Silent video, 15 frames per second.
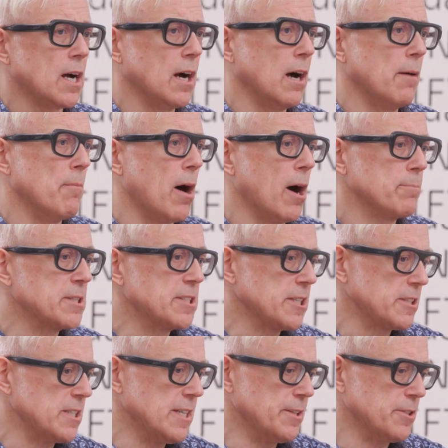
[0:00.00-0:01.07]
Our
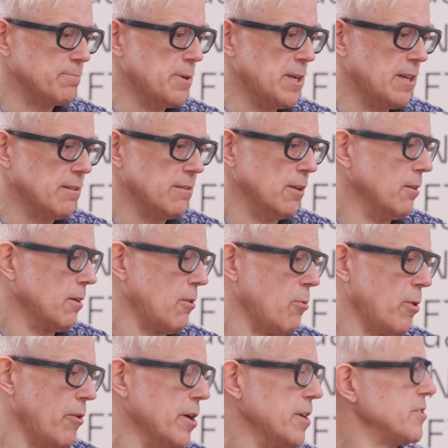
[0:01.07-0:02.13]
positioning has been, look,
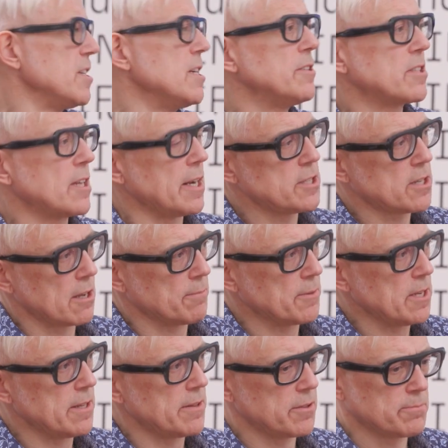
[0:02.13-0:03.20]
we're a seed stage
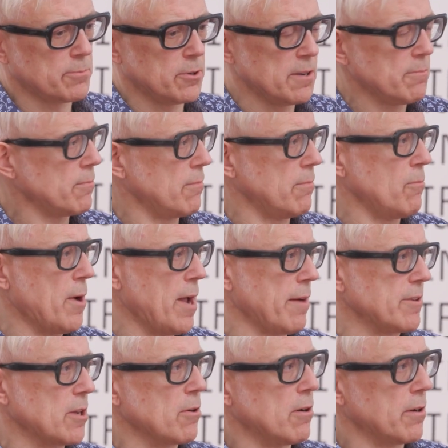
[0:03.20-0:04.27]
company at this point. Right. We
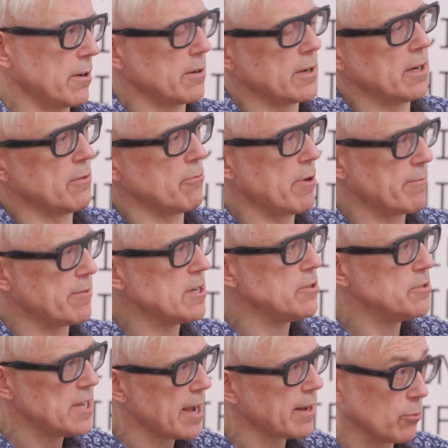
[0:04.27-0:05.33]
haven't got
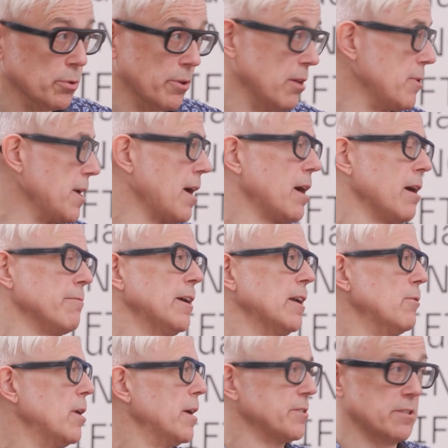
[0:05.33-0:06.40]
revenues yet, although we have
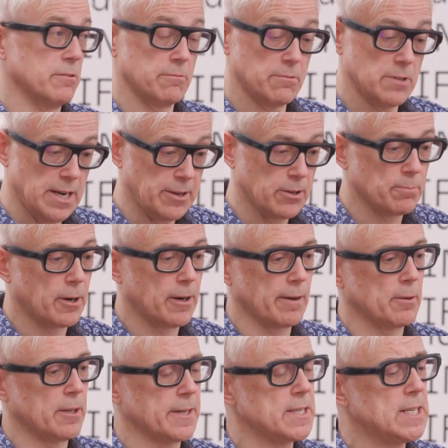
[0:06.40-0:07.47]
LOIs and a really good
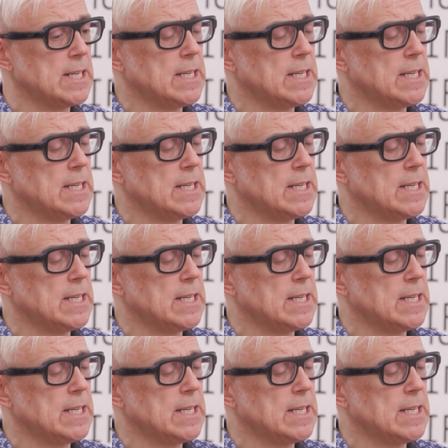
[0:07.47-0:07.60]
pipeline.